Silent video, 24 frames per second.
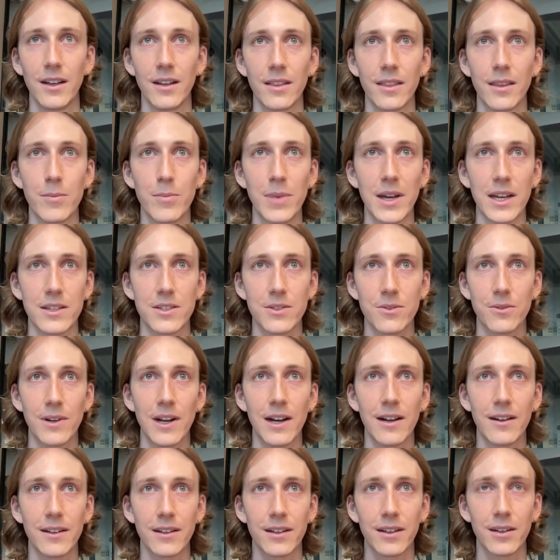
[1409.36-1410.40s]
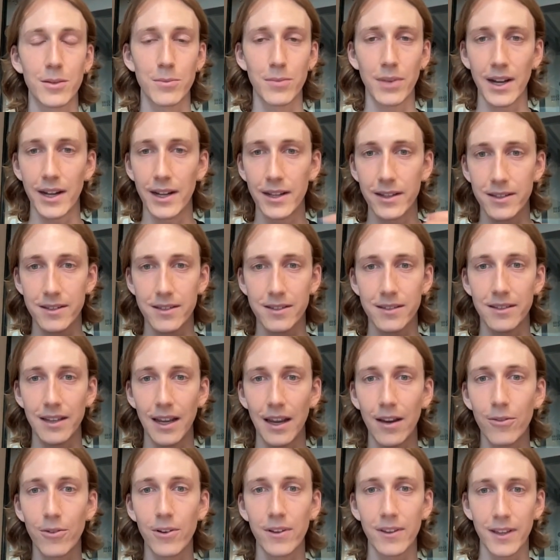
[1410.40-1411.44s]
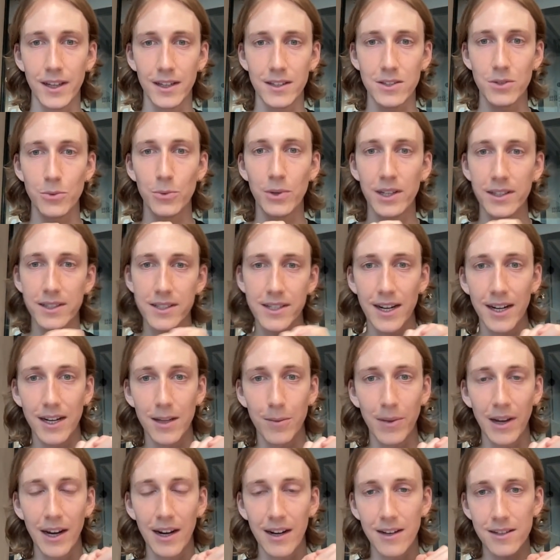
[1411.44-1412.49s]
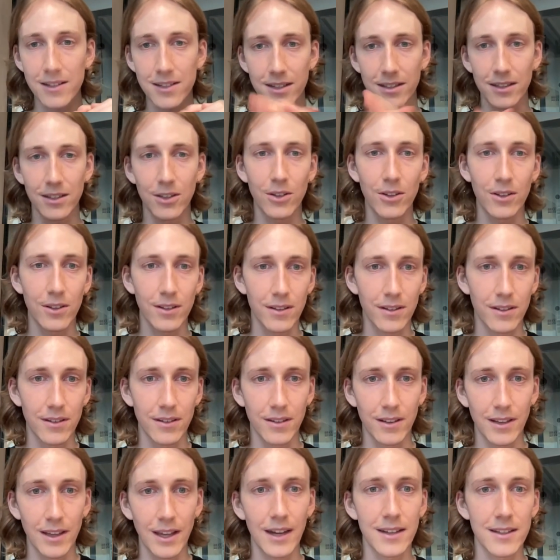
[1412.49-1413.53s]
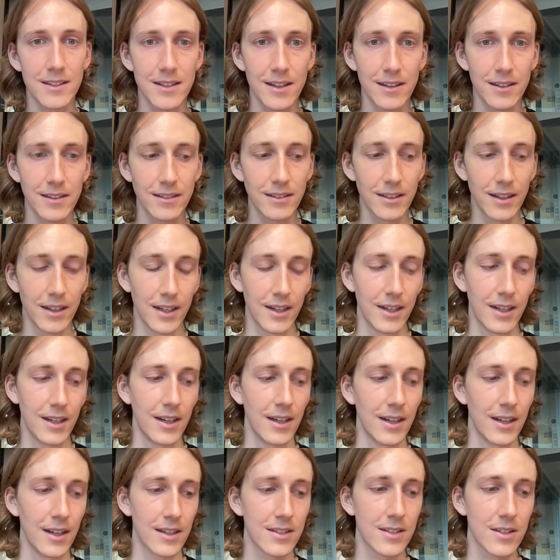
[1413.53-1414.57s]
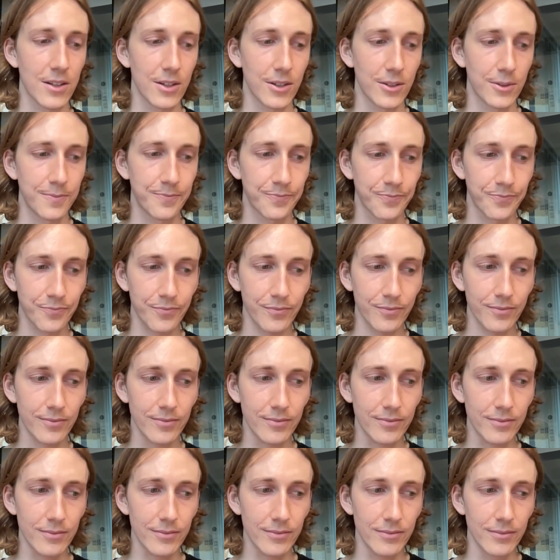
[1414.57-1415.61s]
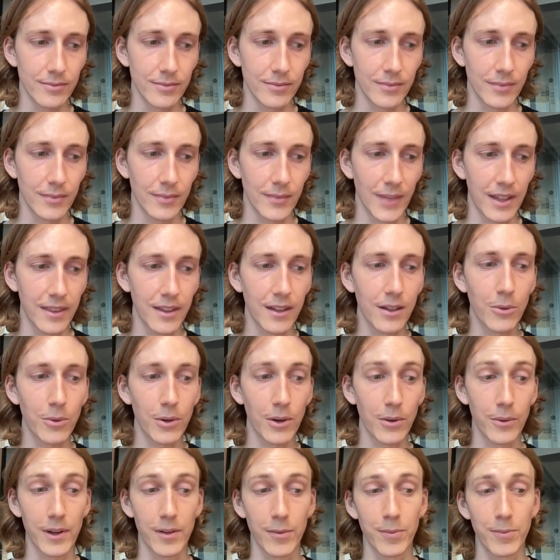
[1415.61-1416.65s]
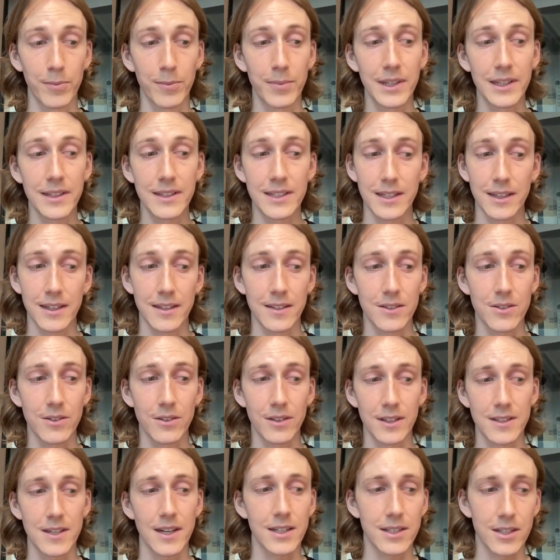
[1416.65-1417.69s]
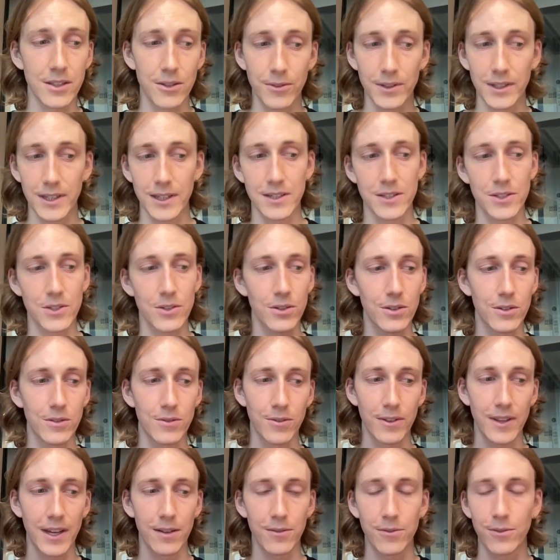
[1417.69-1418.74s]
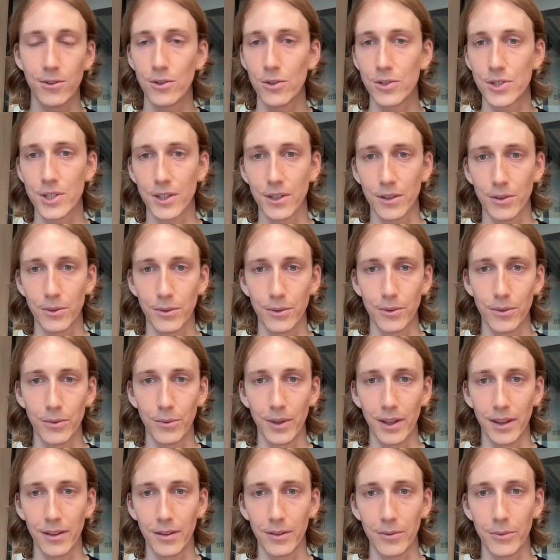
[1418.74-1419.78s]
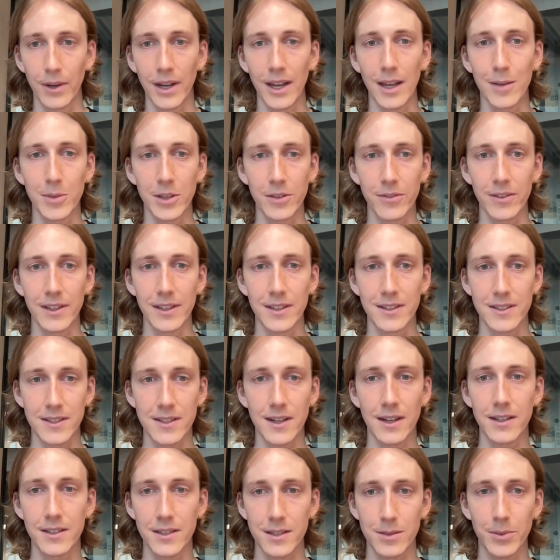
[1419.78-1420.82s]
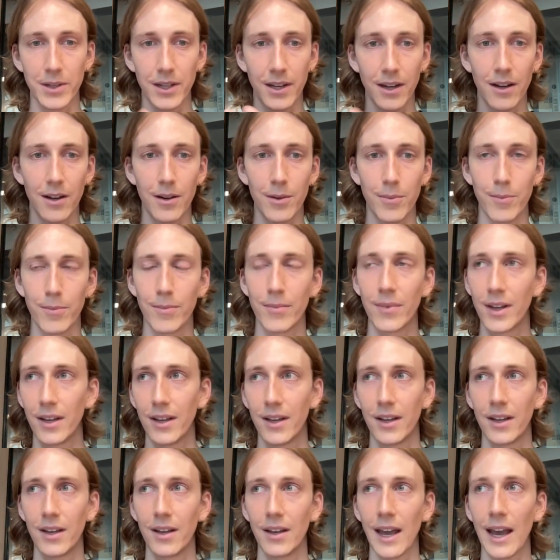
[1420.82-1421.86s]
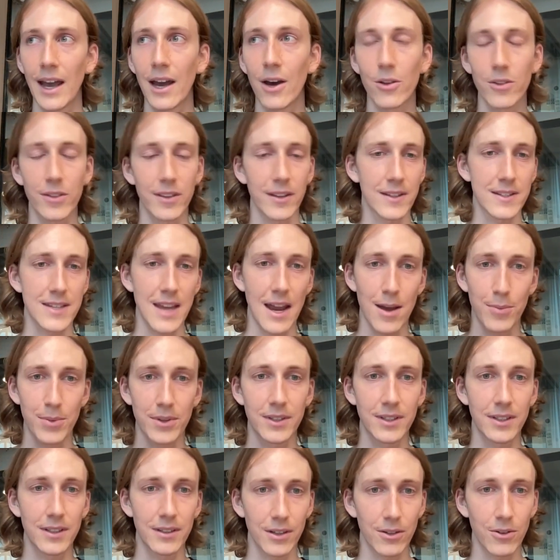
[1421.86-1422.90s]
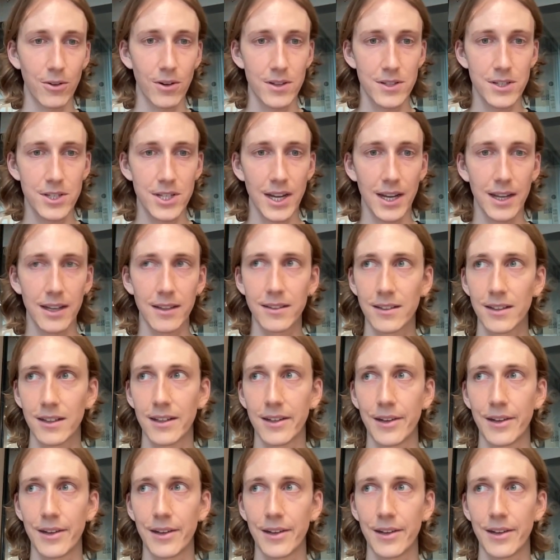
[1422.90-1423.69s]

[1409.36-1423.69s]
the best route and combines everything into one tiny package, and you can get it done. So I think what we're building is actually really suited for that future, with where MEV starts to become how things happen across chain.